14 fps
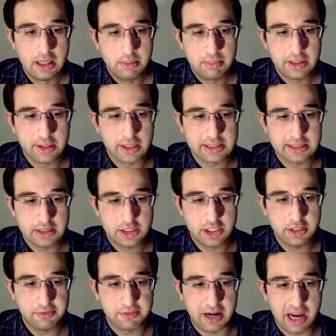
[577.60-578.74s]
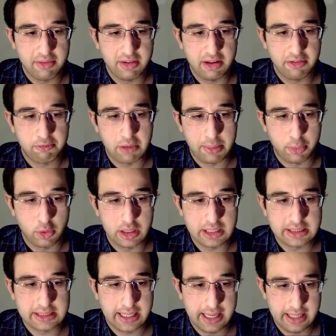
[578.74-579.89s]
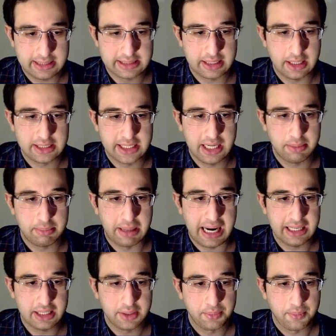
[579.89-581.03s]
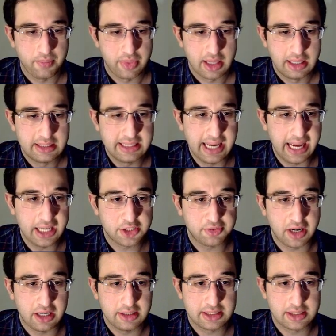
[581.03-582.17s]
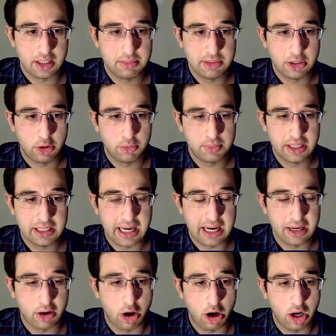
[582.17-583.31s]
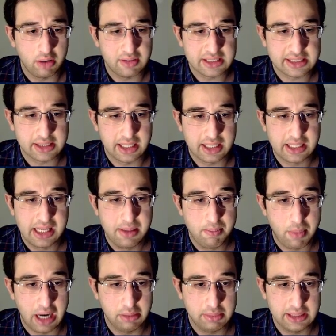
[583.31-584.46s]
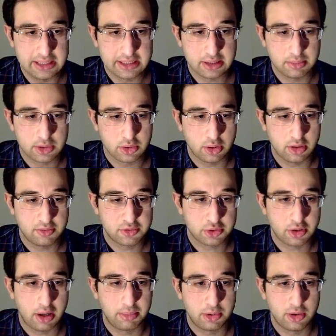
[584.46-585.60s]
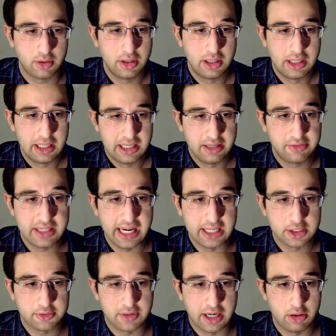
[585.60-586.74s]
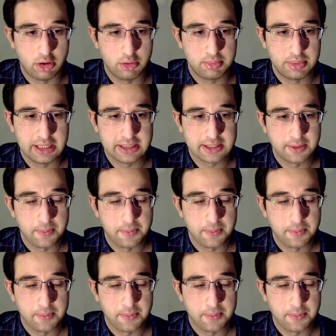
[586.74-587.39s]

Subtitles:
Because g5, if my opponent takes and I take back, the h file is going to be open, and all of a sudden he might be in some sort of trouble if the h file opens.